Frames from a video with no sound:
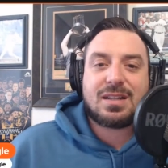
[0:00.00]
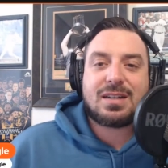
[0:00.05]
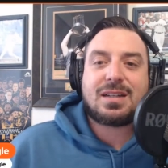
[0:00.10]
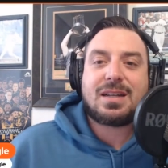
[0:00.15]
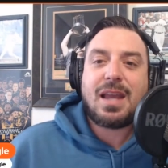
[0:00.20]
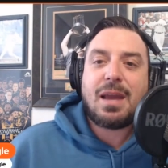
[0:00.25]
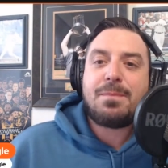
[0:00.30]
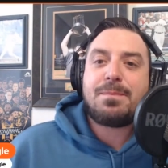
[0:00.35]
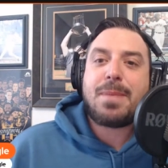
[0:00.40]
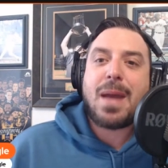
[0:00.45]

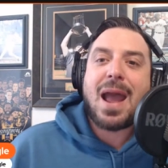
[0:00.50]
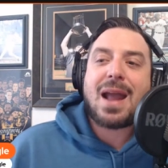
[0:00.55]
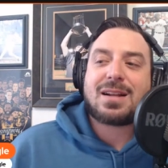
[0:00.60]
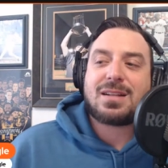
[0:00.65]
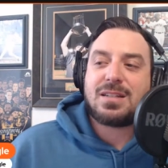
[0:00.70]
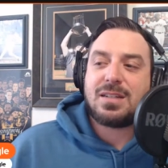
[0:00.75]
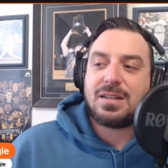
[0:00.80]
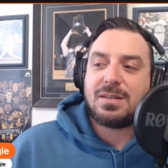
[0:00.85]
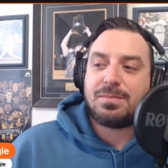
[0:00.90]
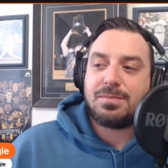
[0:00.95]
get back
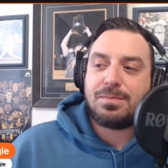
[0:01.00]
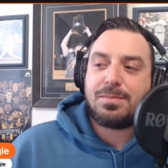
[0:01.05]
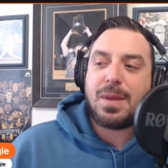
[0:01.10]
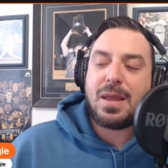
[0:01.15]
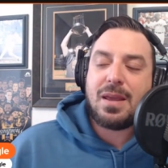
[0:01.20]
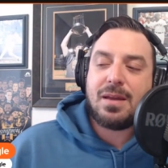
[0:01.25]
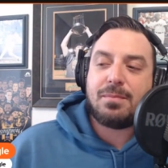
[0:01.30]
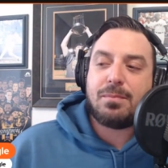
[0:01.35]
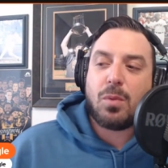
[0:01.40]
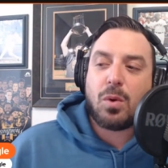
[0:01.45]
to
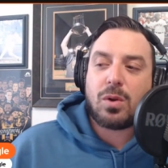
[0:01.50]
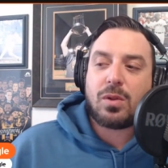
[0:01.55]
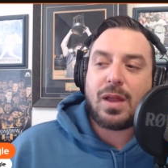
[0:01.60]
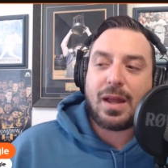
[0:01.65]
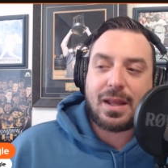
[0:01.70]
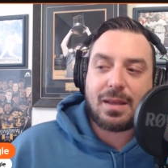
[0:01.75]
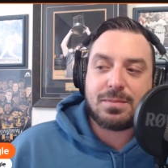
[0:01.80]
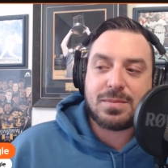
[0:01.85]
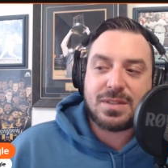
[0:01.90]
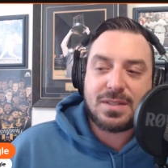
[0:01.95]
being more
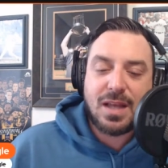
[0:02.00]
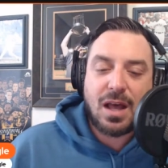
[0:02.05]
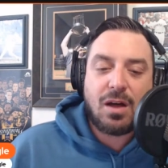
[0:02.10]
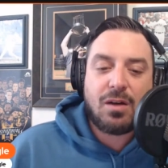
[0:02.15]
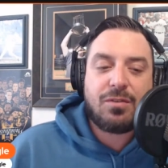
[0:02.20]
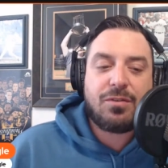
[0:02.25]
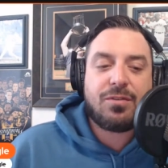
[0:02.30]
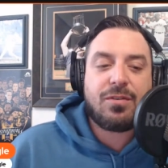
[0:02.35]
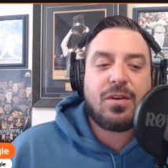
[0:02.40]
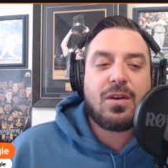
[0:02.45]
like
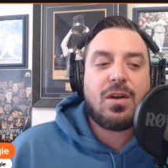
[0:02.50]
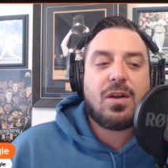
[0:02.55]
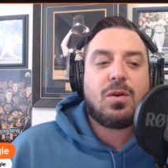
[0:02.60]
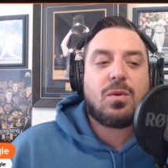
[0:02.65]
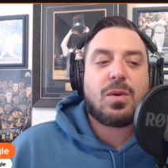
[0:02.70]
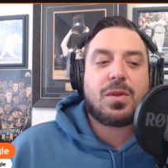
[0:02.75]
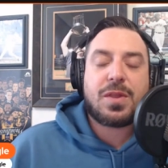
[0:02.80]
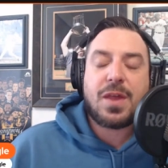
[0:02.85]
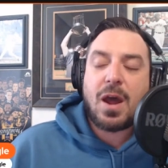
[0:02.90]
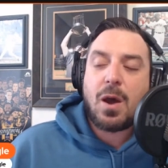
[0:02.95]
himself
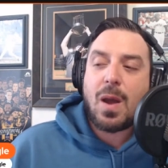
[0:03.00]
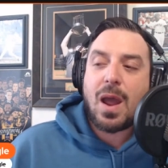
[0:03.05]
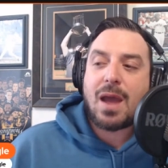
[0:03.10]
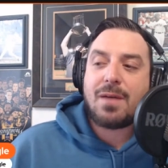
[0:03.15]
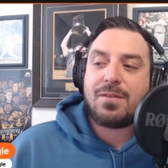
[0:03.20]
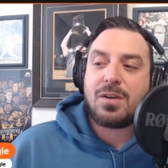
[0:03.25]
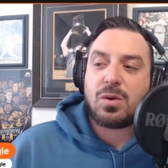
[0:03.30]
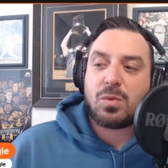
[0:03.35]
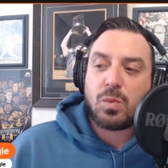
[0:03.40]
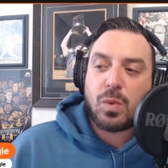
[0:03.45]
without
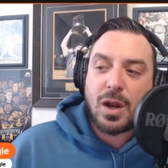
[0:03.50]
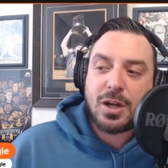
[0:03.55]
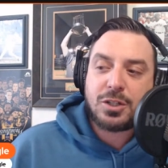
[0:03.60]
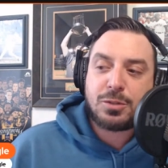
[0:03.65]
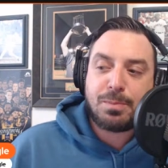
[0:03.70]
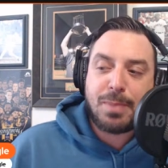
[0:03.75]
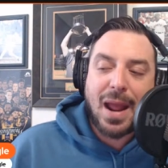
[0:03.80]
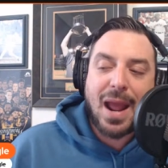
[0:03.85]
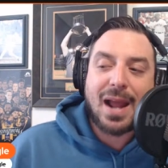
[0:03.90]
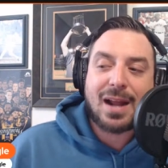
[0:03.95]
having to
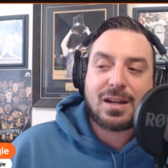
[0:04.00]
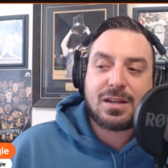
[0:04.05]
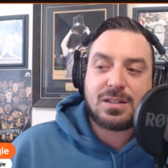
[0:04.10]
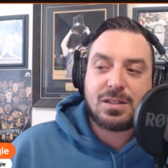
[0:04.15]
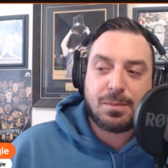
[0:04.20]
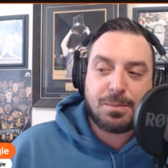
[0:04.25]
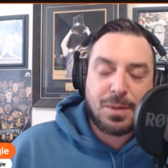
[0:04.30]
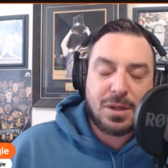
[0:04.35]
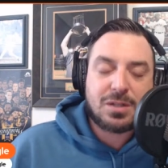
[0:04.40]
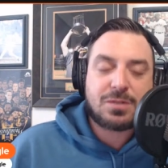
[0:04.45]
rush back
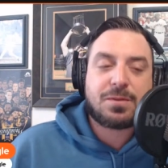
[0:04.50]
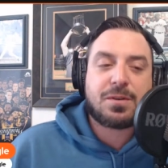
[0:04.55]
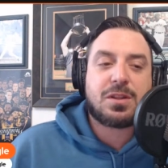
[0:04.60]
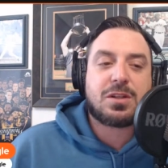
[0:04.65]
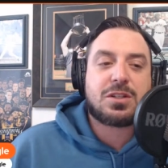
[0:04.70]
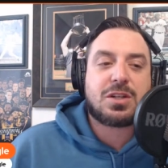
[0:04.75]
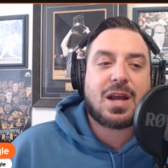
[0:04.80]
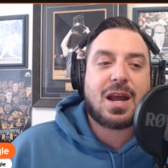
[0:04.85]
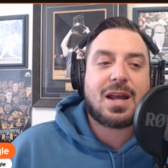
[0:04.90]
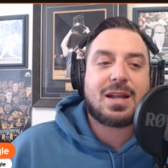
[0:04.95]
to pitch for the
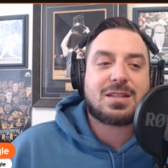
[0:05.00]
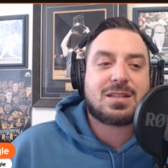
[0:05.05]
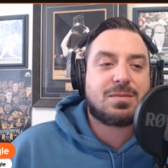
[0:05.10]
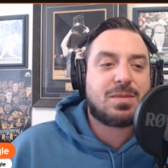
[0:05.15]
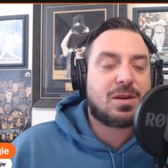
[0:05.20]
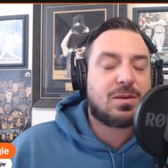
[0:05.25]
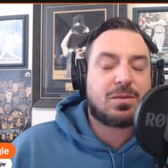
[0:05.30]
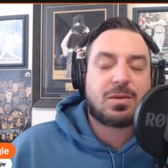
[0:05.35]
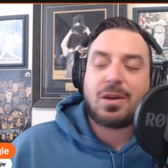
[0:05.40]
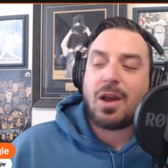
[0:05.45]
Giants. I
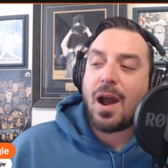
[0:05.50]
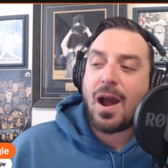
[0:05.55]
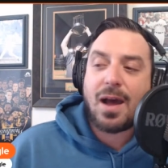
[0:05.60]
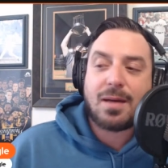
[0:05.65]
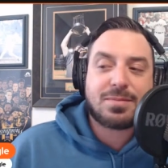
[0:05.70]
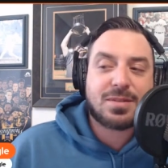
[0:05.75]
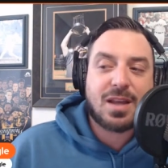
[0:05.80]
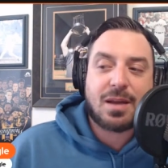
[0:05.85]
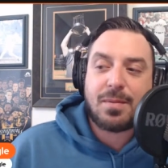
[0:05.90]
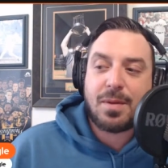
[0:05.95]
mean,
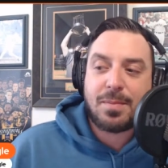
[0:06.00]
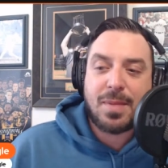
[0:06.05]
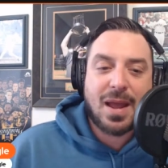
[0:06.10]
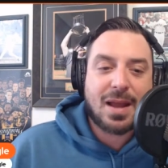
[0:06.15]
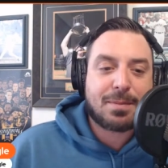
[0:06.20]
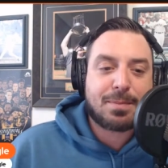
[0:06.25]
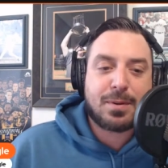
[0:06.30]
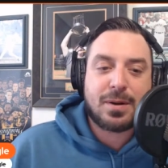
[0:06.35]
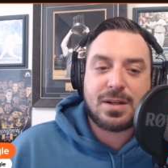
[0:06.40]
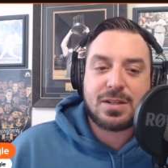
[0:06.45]
Cobb's coming
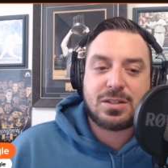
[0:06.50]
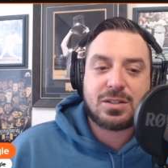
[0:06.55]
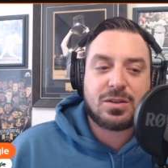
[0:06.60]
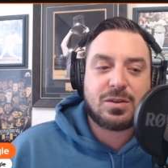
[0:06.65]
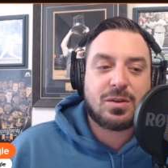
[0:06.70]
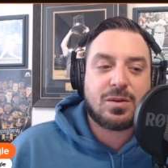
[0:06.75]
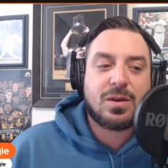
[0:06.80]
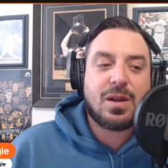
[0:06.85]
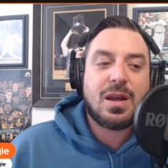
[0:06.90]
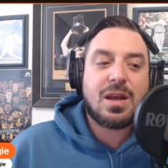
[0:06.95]
back pretty
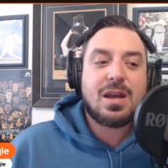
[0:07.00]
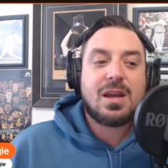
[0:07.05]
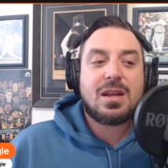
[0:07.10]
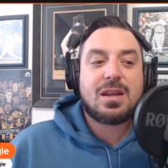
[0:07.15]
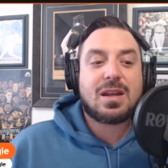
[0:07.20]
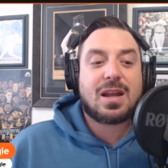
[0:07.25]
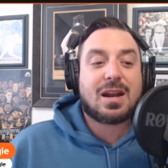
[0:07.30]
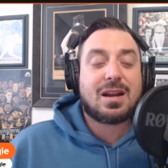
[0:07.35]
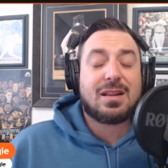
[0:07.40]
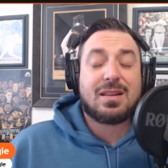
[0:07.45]
soon.
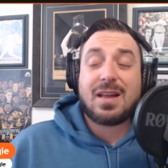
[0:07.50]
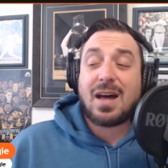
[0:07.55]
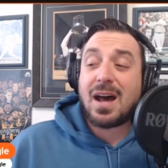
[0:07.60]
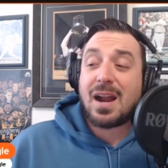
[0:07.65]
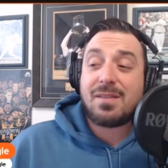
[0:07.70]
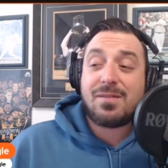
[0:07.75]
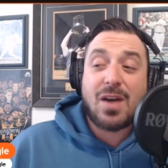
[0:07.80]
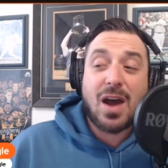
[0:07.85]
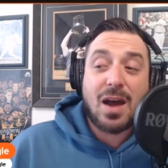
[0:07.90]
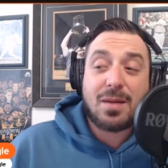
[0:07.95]
You got a
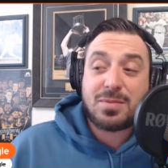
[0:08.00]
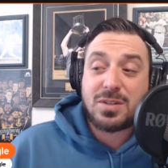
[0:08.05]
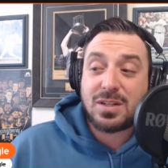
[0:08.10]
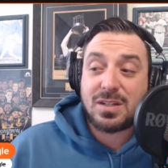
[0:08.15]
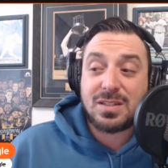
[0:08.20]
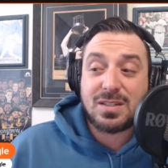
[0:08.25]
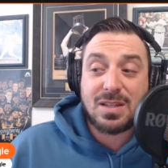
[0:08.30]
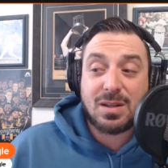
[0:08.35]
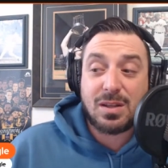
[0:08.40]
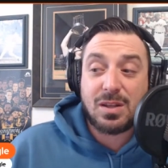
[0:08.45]
lot of
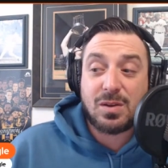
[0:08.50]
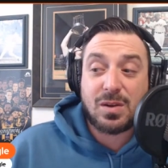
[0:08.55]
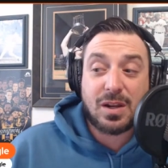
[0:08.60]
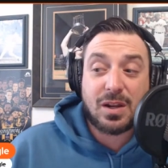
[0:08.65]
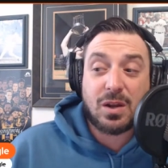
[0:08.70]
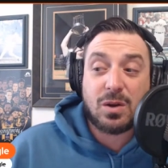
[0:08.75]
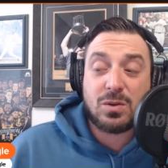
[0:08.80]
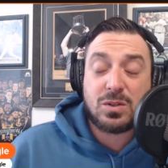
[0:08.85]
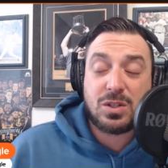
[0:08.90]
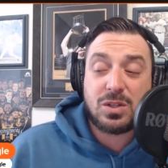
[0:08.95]
options that you can
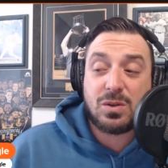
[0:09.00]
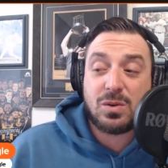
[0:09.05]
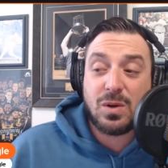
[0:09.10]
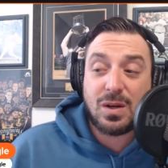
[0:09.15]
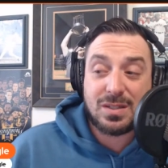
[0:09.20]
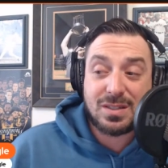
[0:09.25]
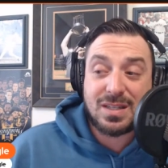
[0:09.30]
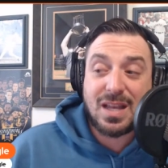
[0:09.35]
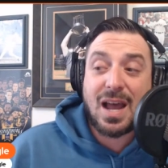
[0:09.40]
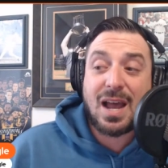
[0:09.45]
go to
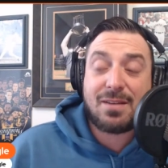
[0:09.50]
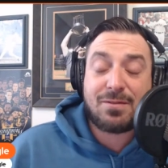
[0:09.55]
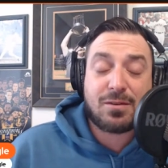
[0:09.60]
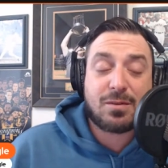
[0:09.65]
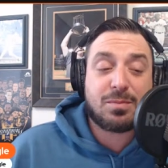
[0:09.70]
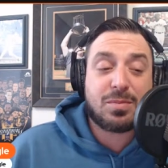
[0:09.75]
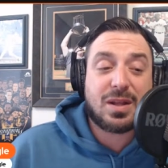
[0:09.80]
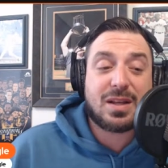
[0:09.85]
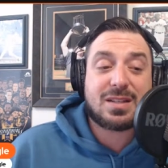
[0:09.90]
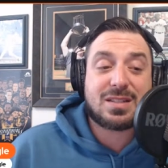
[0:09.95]
aside
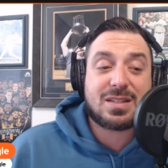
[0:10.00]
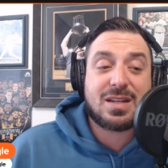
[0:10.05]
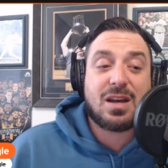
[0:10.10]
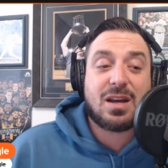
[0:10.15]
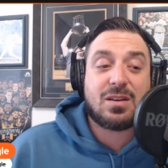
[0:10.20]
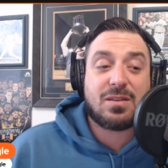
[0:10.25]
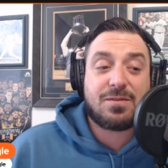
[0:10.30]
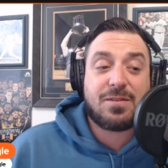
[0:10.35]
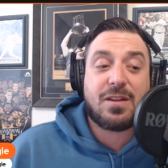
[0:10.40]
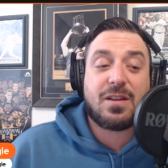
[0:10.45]
from Blake
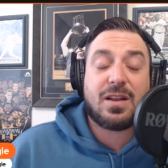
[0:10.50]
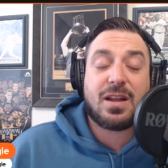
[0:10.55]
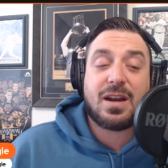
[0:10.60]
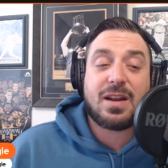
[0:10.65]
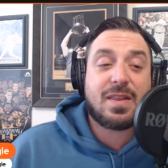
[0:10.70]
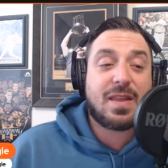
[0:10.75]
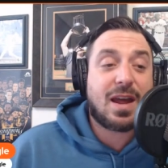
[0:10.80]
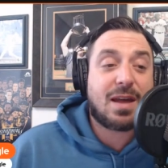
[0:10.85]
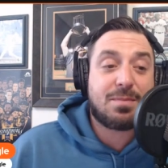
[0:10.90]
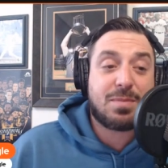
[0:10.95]
Snell to fill
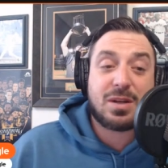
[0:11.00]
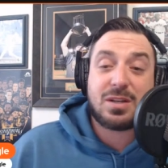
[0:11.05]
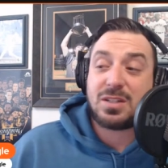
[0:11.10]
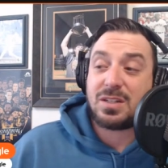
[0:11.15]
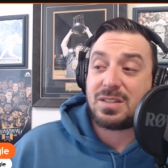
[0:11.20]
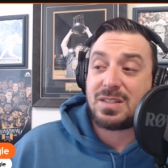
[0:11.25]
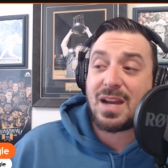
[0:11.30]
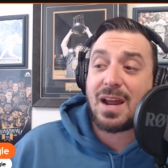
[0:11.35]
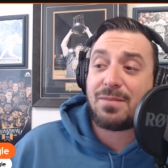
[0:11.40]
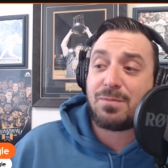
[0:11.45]
in that
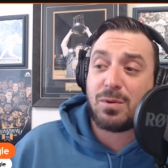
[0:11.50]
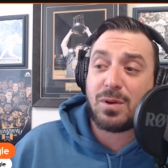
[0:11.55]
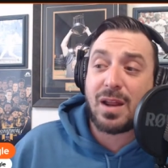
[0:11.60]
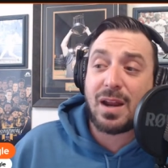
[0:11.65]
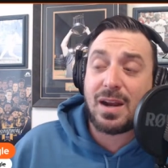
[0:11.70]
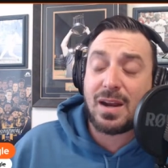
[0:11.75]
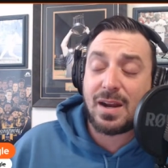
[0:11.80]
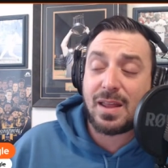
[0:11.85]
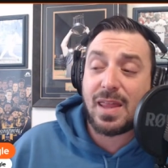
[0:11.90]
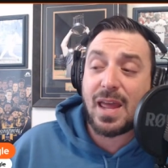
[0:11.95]
pitching staff. We'll
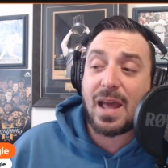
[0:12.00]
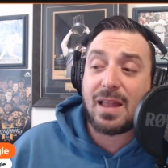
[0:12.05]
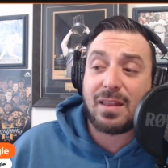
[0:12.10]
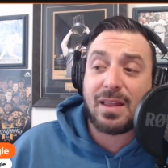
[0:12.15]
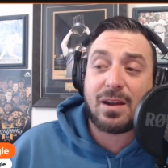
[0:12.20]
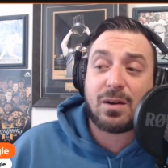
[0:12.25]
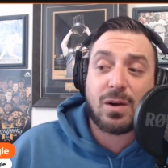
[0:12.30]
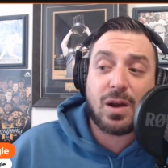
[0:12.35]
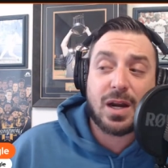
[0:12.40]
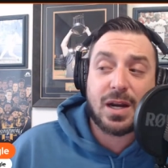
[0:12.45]
get into that
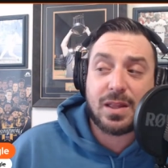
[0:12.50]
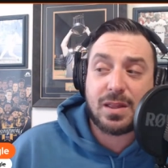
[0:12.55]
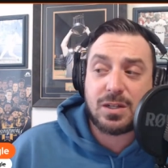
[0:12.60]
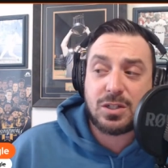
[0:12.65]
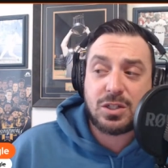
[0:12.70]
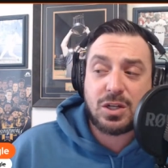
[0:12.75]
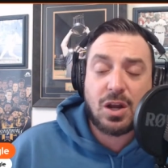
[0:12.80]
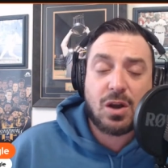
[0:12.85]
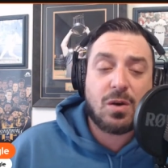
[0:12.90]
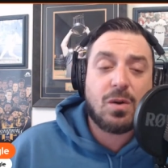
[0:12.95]
later on in the
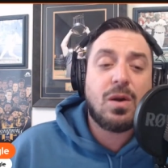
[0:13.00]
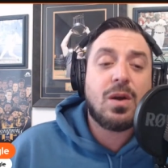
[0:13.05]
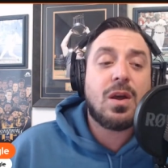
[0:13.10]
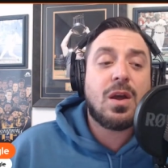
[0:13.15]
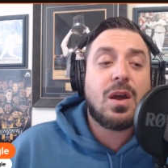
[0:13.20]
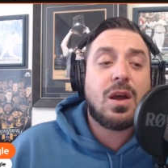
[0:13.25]
show.